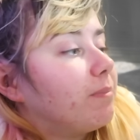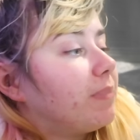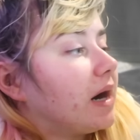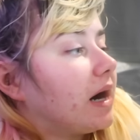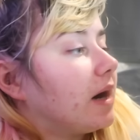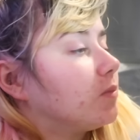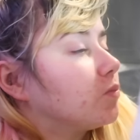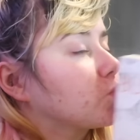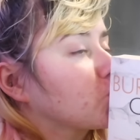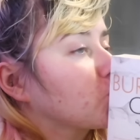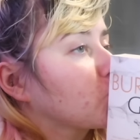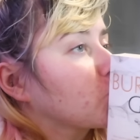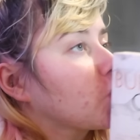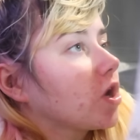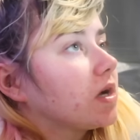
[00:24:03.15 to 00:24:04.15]
but
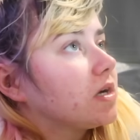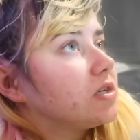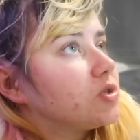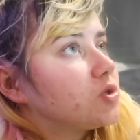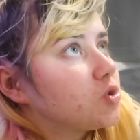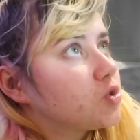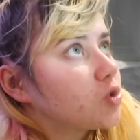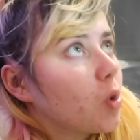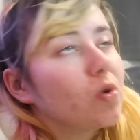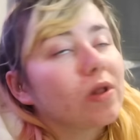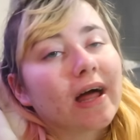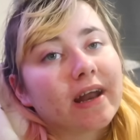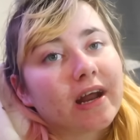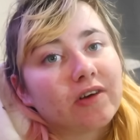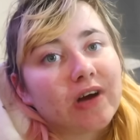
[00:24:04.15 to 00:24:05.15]
so
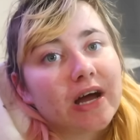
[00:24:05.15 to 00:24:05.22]
glad I